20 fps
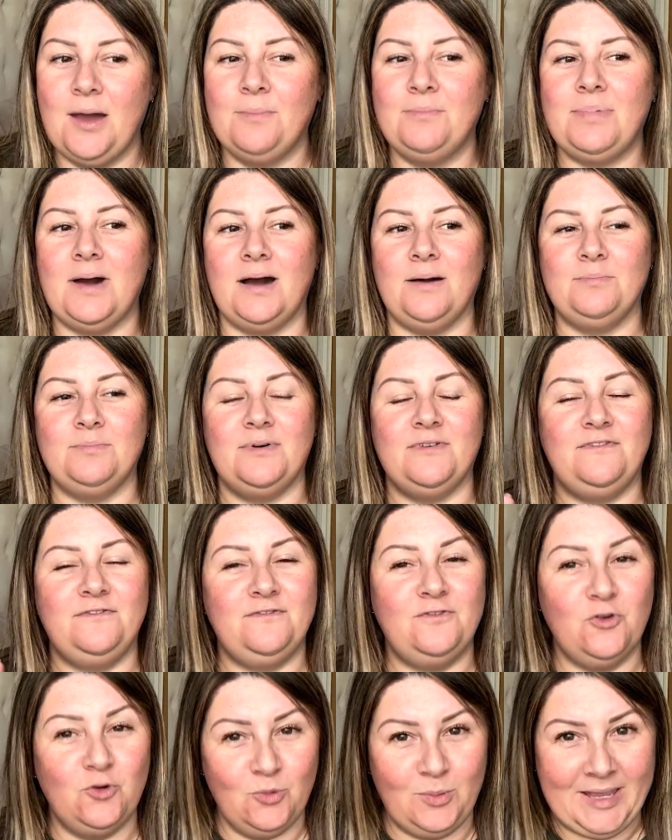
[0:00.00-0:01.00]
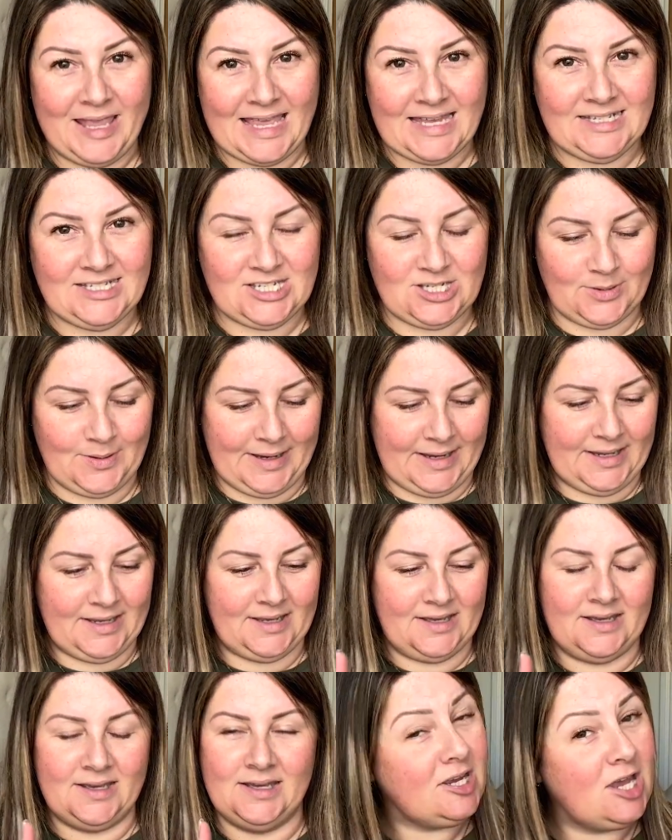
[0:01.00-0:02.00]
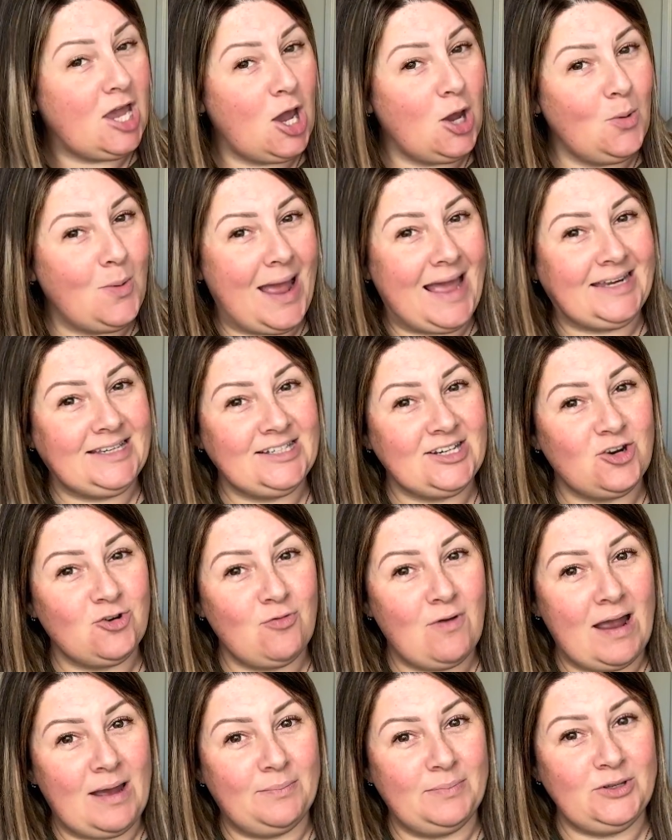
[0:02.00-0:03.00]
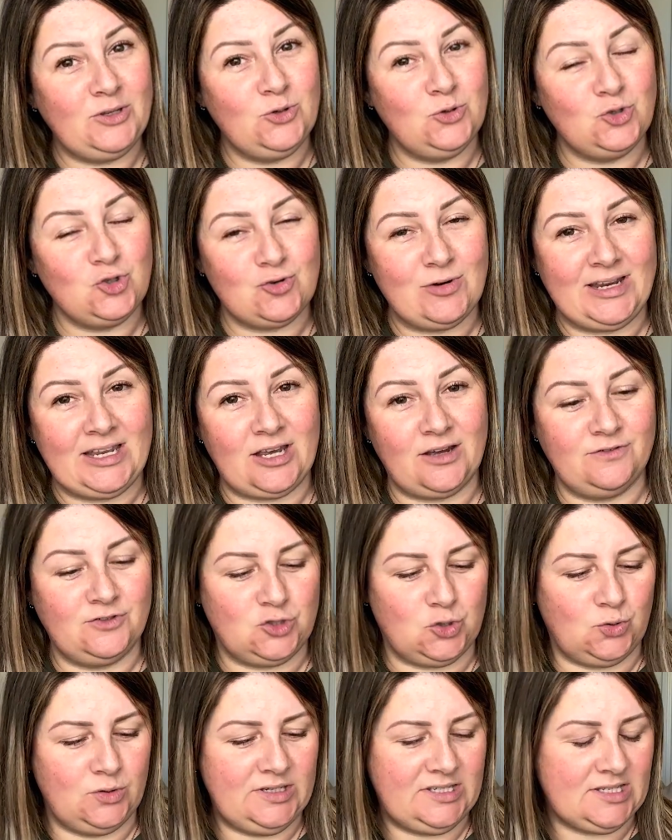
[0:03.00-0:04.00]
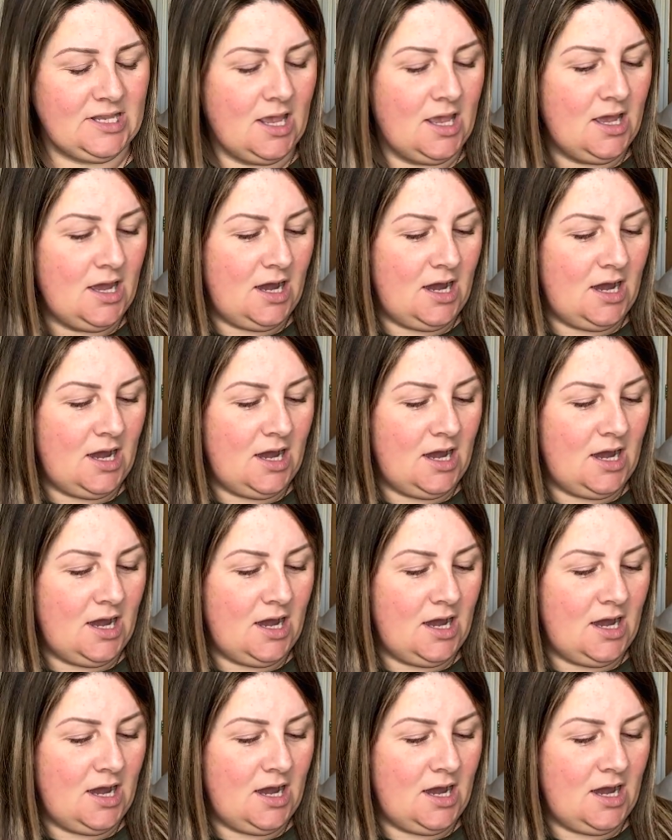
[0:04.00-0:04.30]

But before we get into it, go and grab your drink of choice.